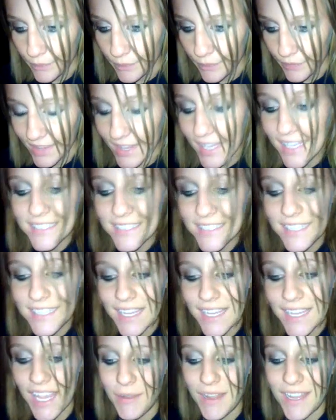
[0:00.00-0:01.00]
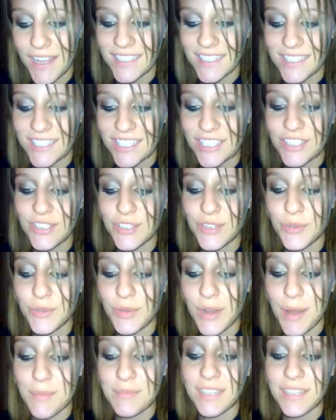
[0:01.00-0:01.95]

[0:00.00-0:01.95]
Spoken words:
Things I can't wait to do when I'm